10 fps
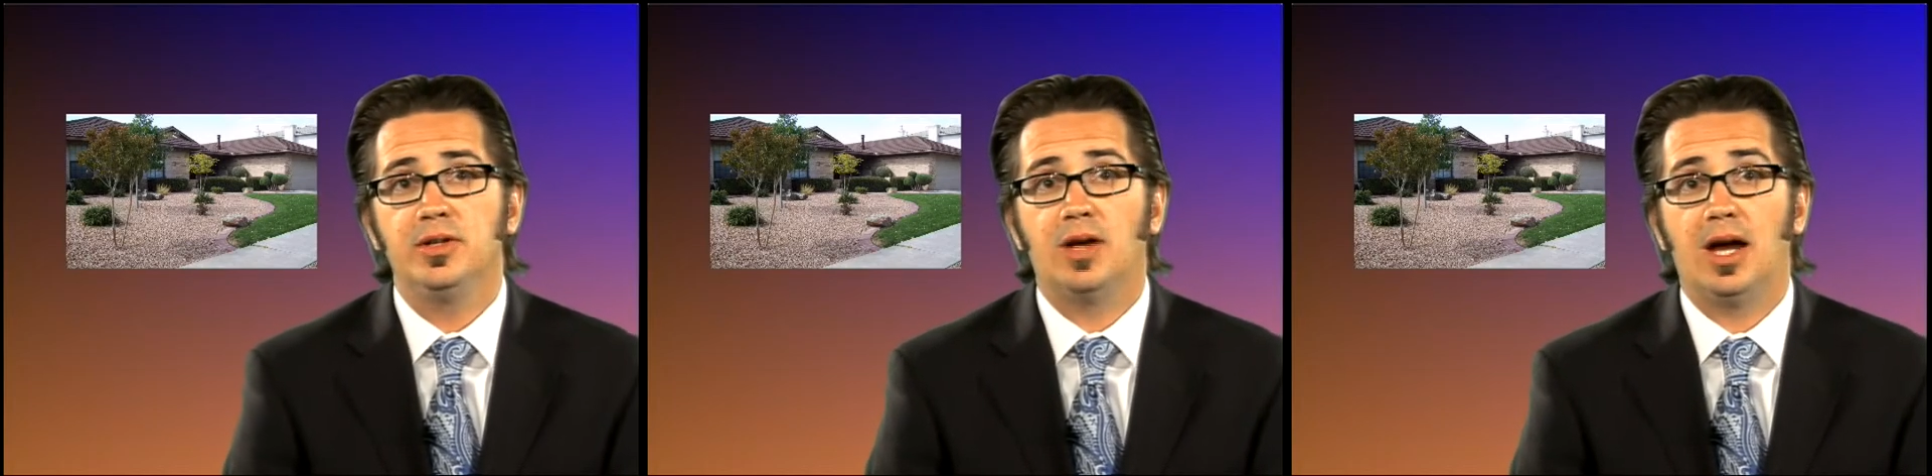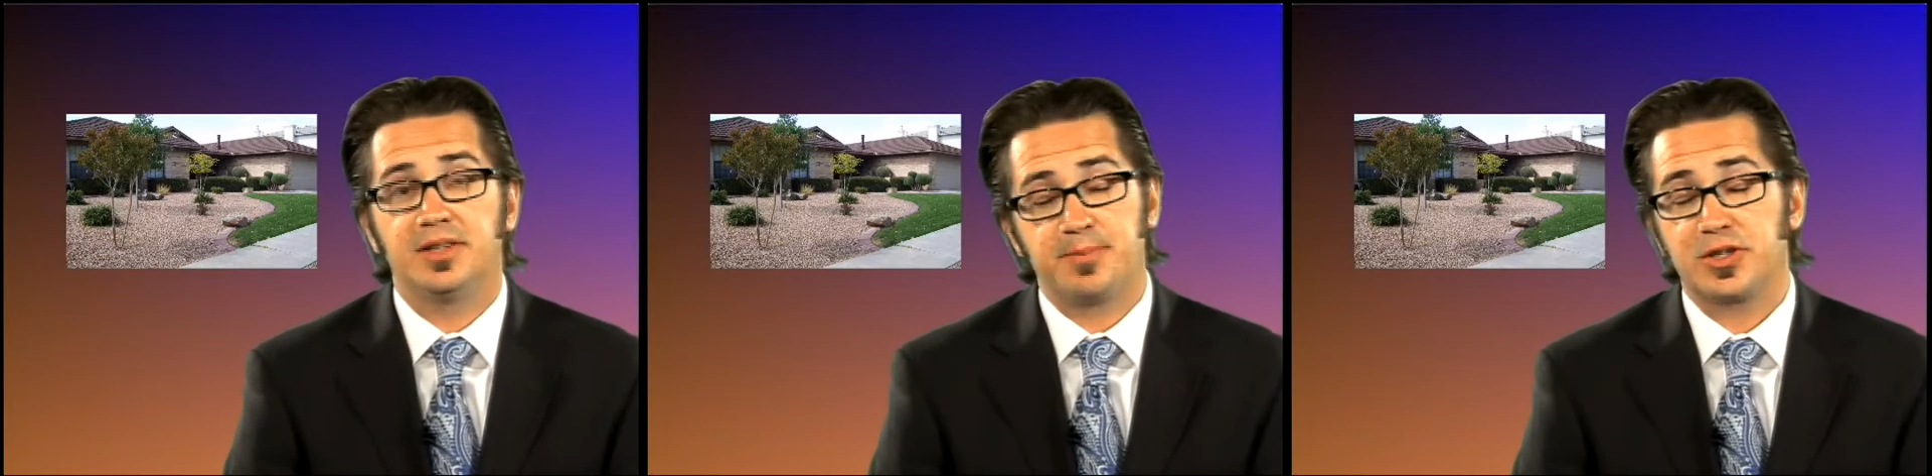
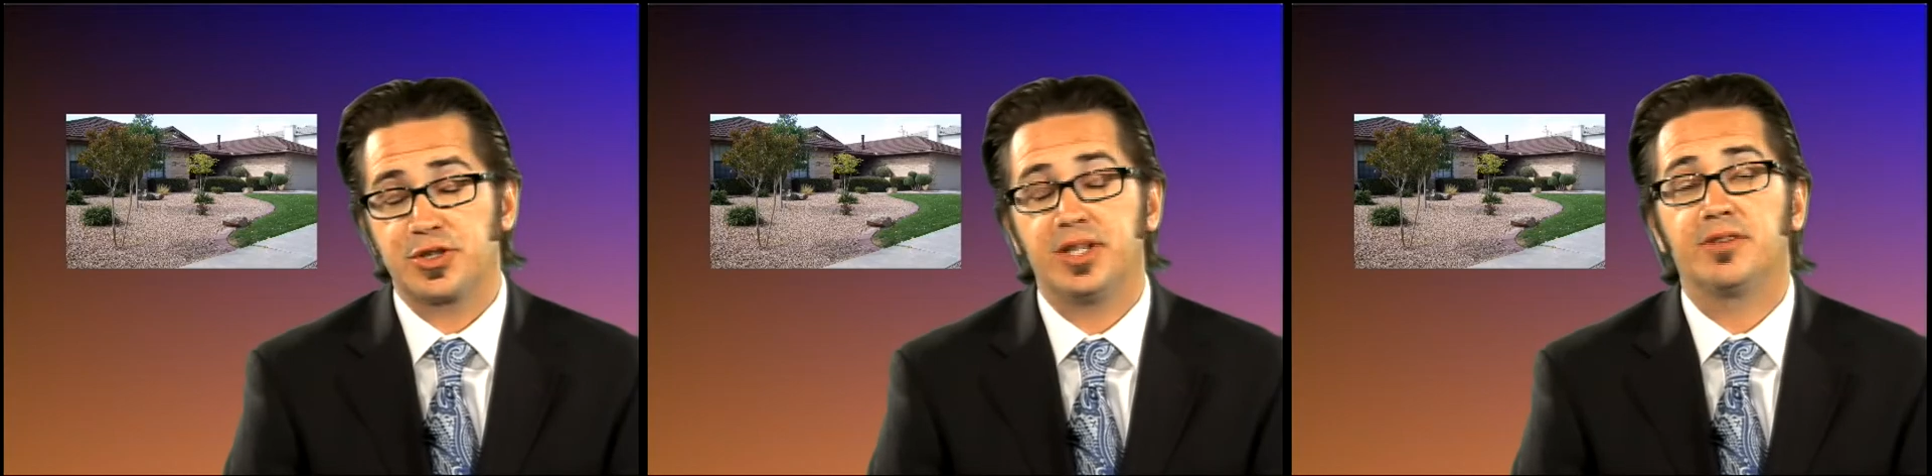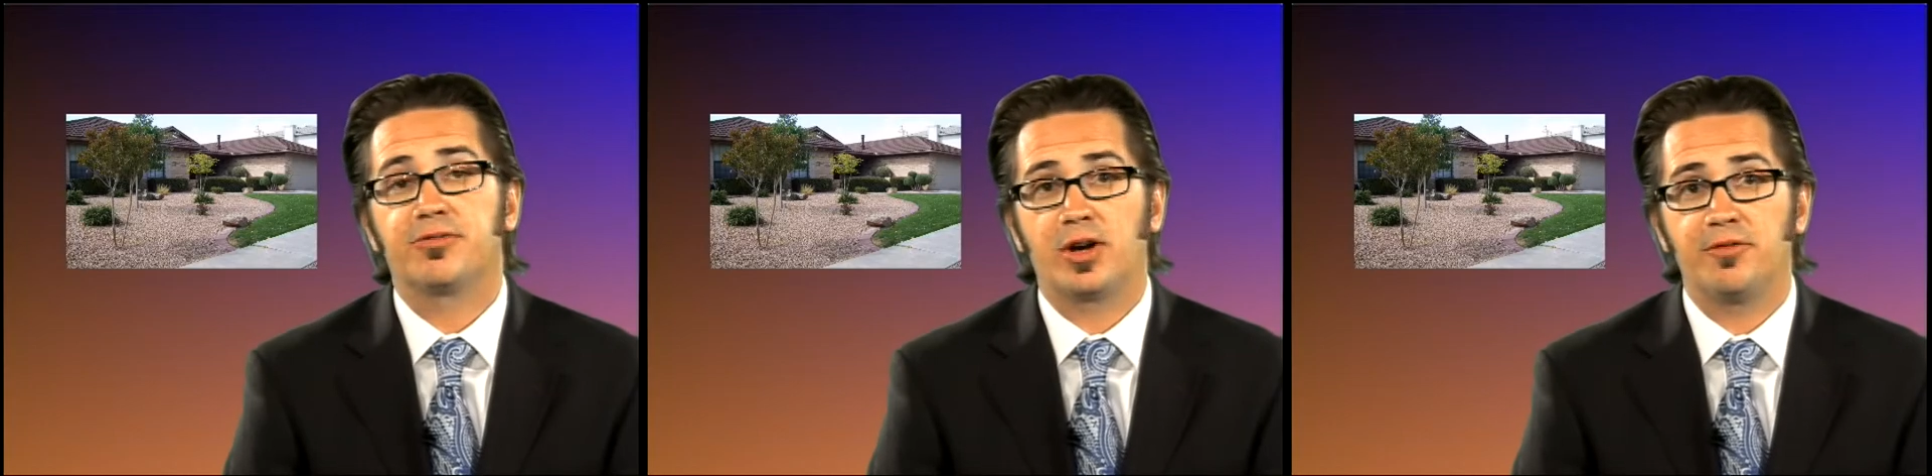especially in the
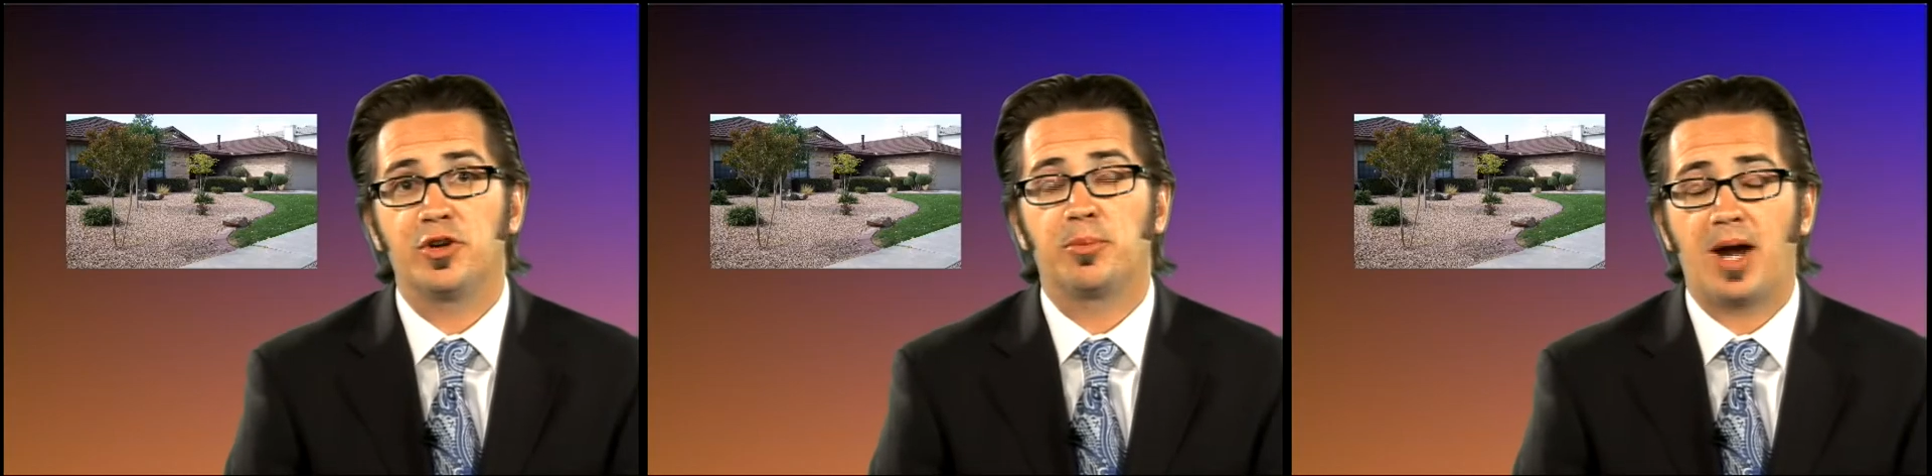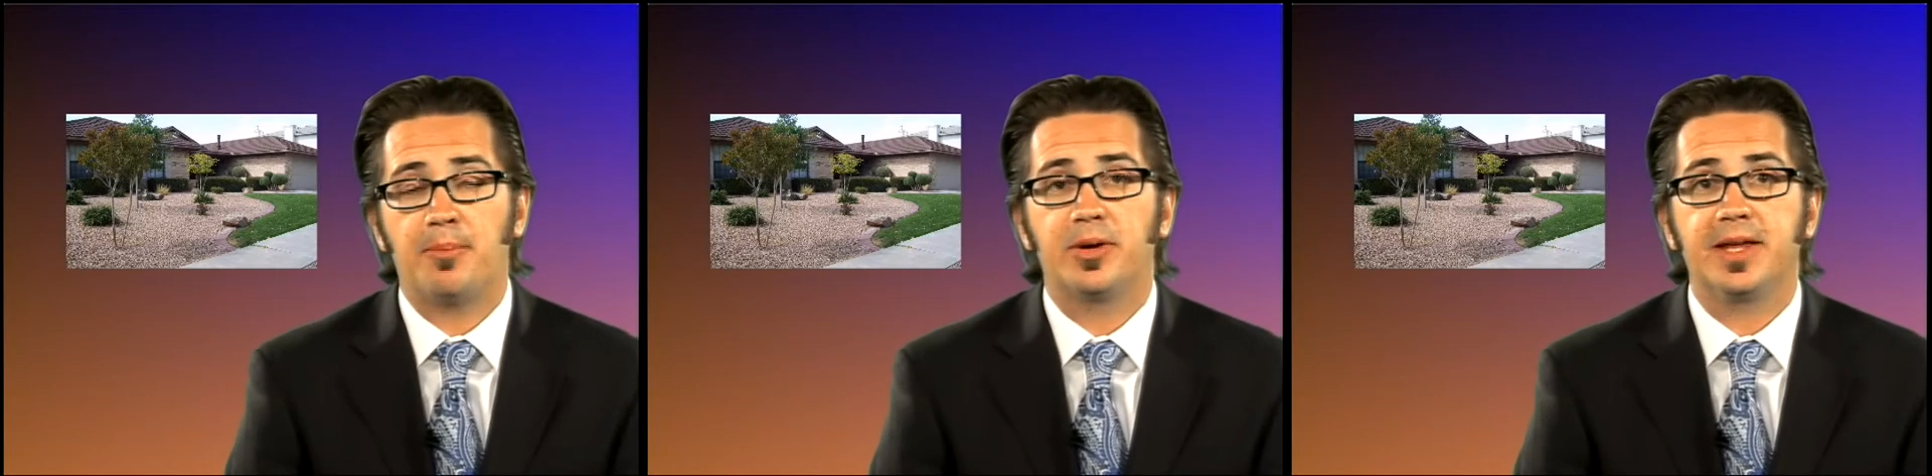front of your
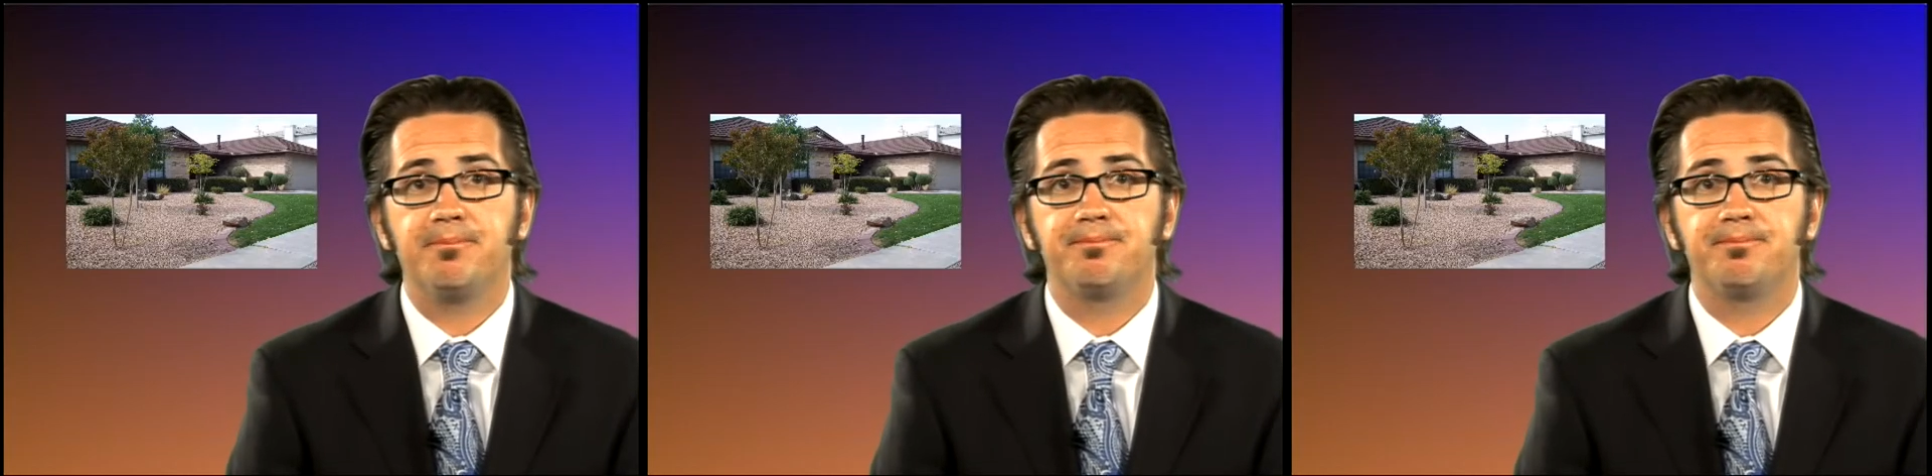property.